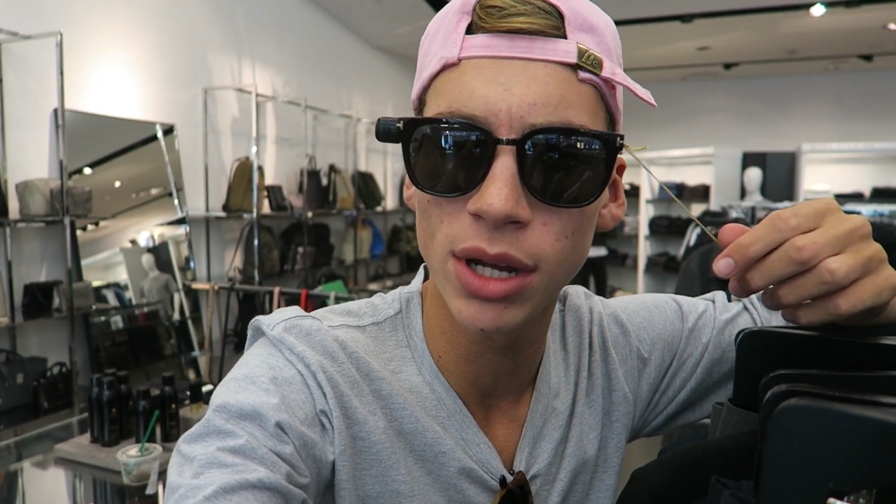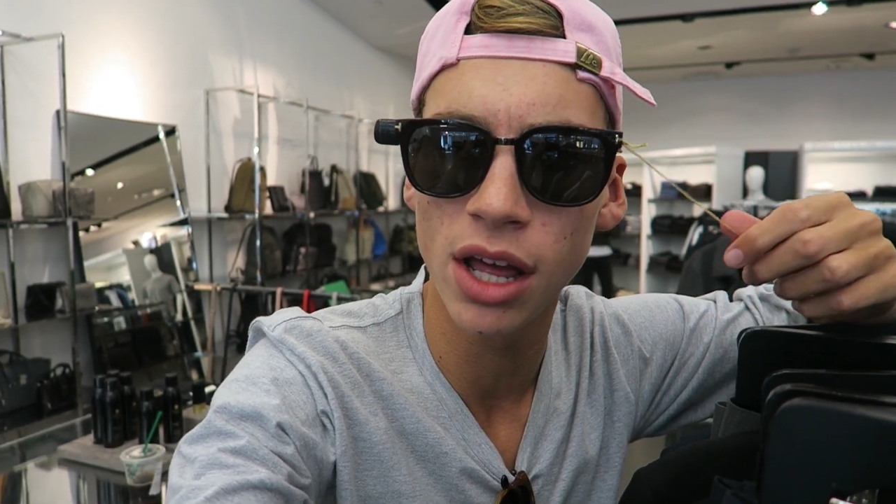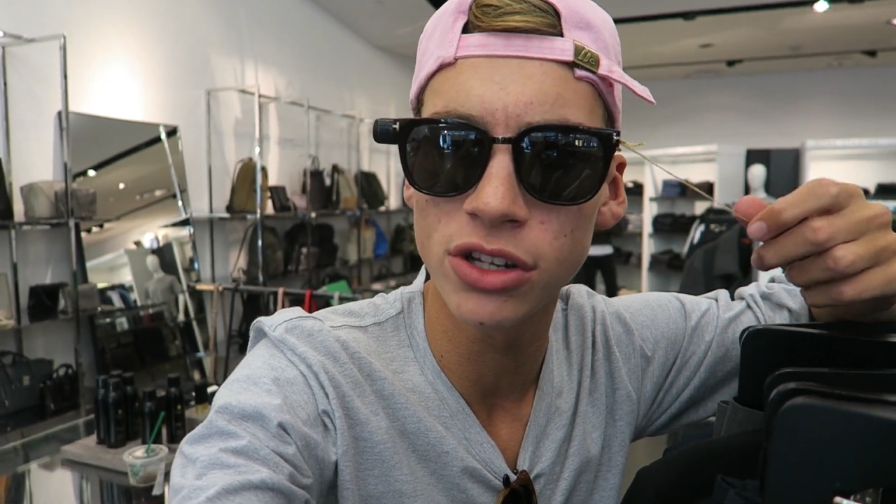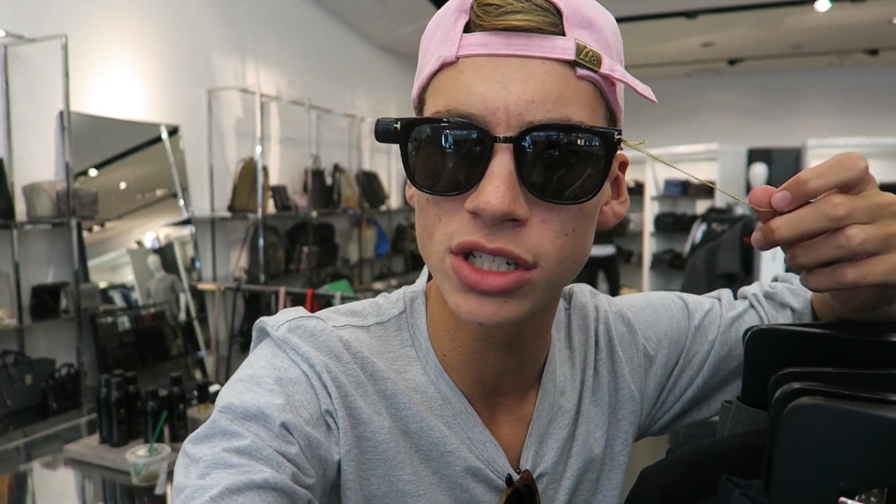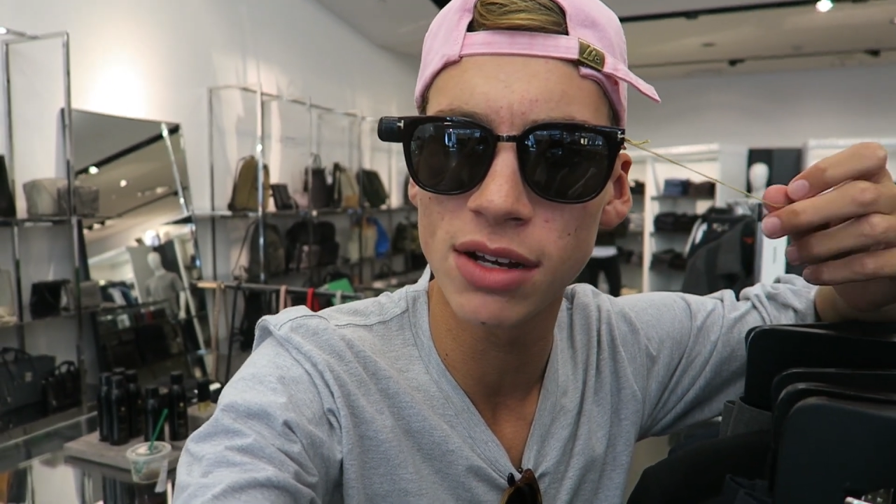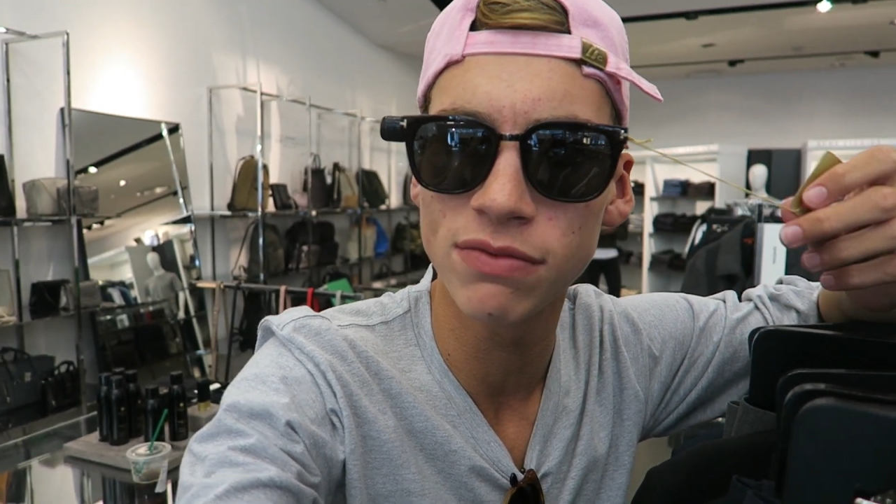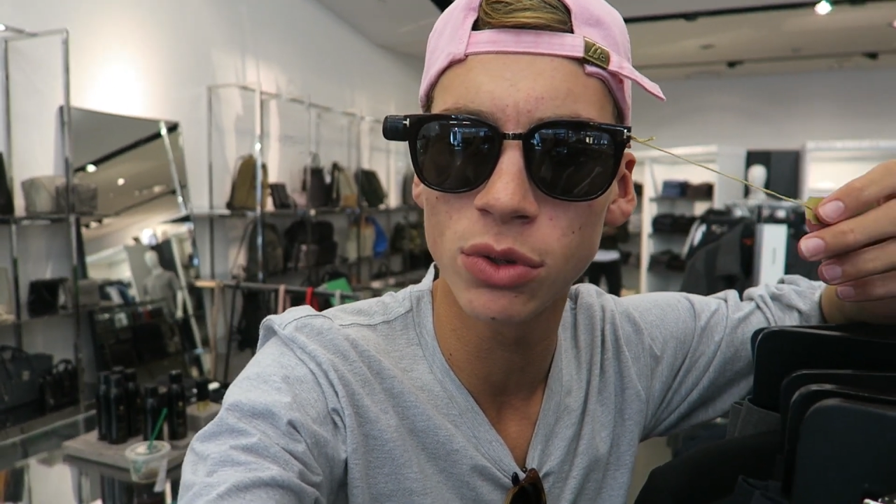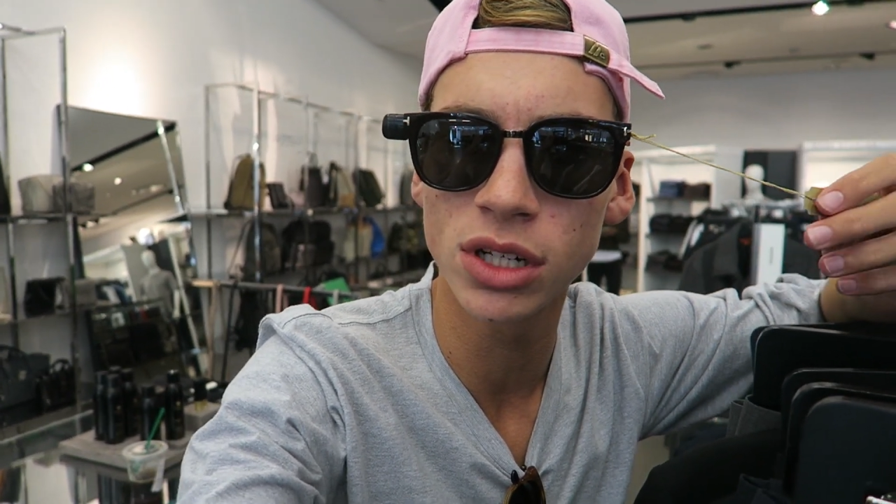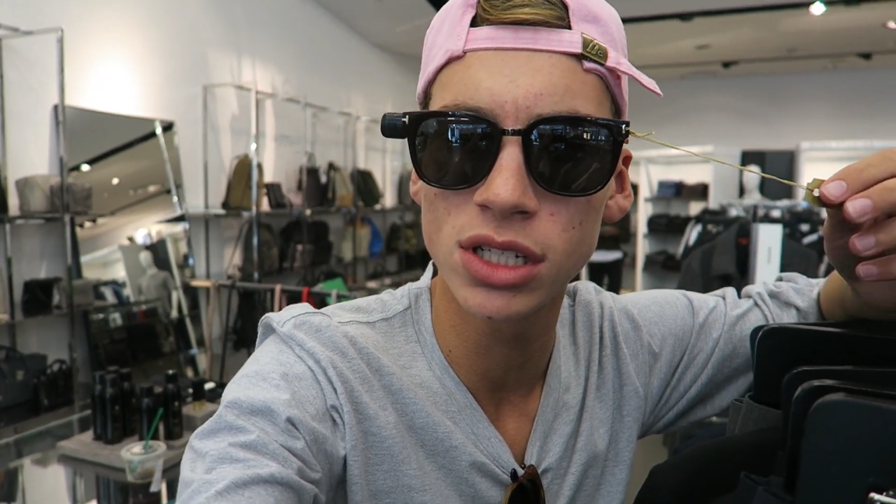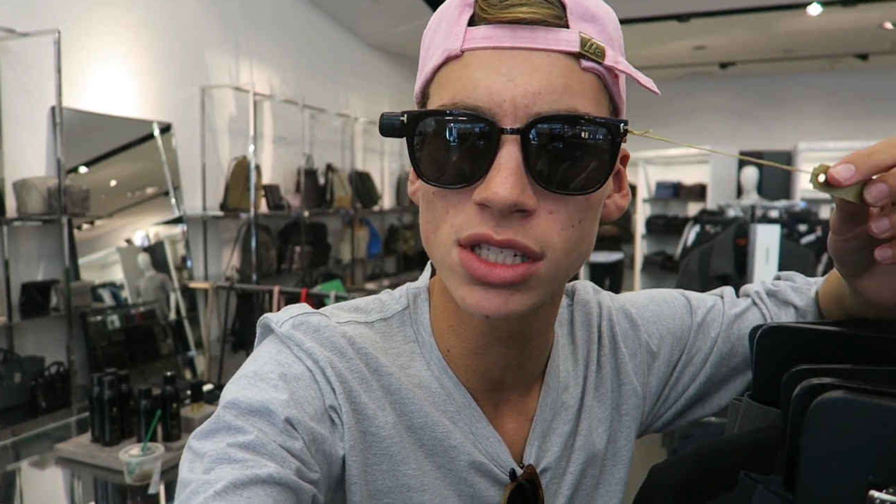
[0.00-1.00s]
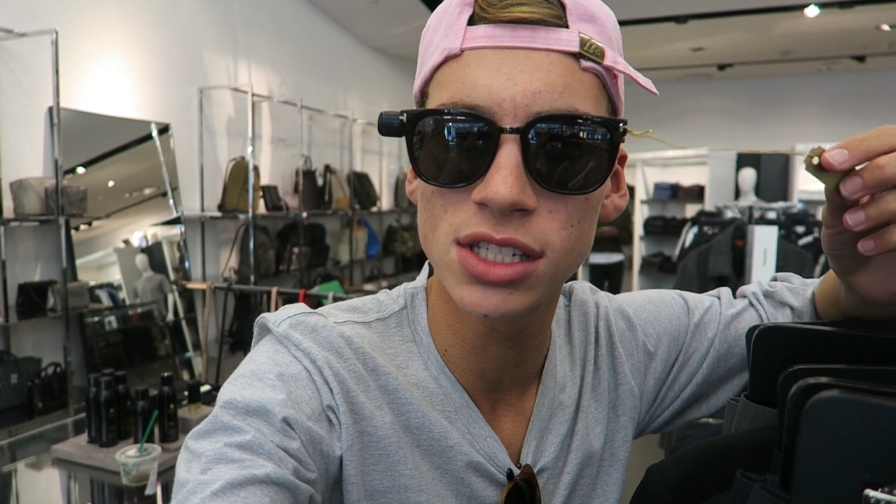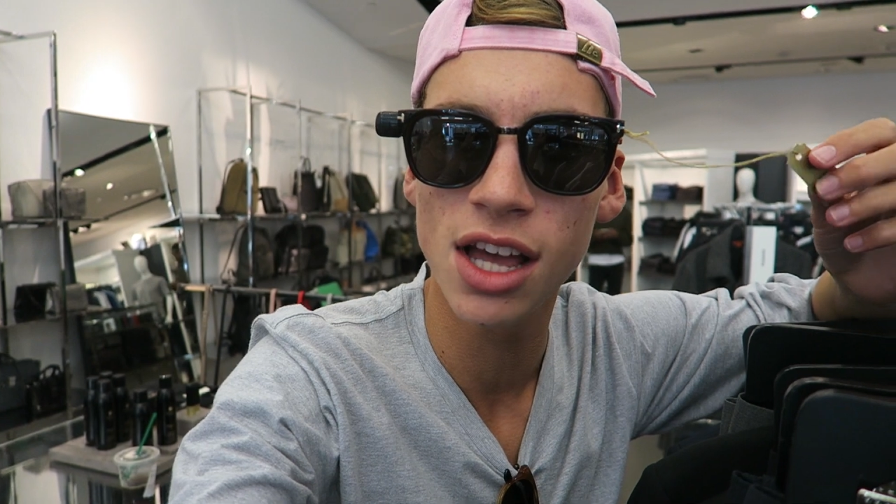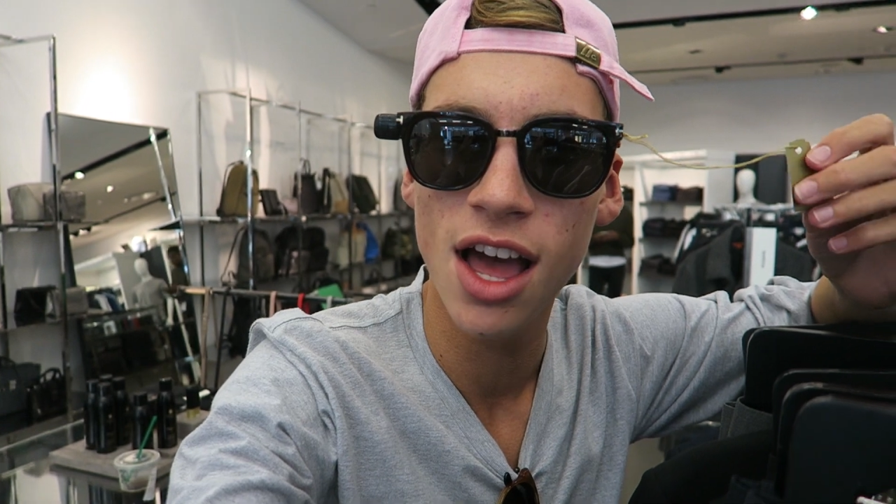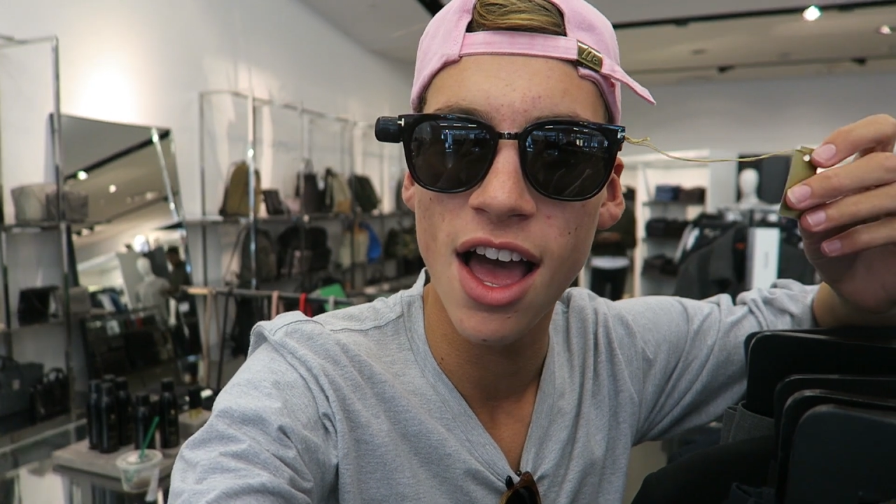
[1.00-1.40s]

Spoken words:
my other Tom Fords